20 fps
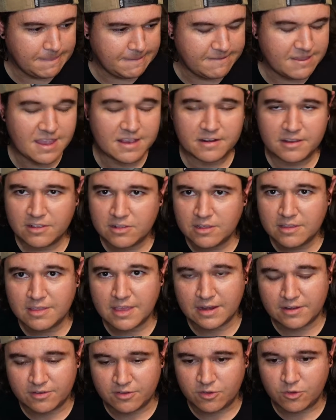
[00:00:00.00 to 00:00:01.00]
Technically,
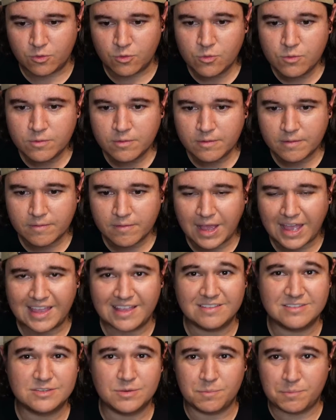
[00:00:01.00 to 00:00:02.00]
they do, I
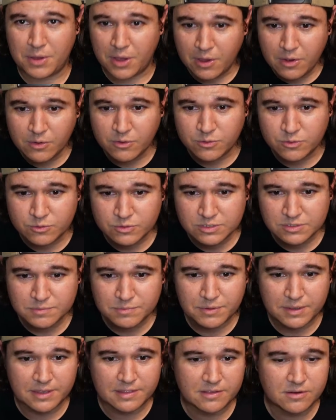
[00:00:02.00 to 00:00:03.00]
suppose,
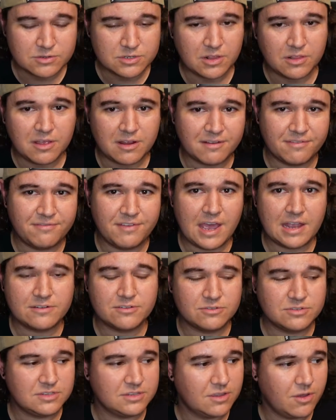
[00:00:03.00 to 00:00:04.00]
but there's a lot of
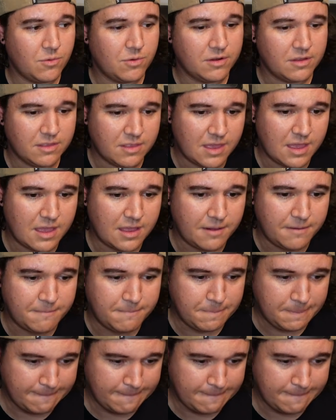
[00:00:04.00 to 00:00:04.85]
factors that go into that.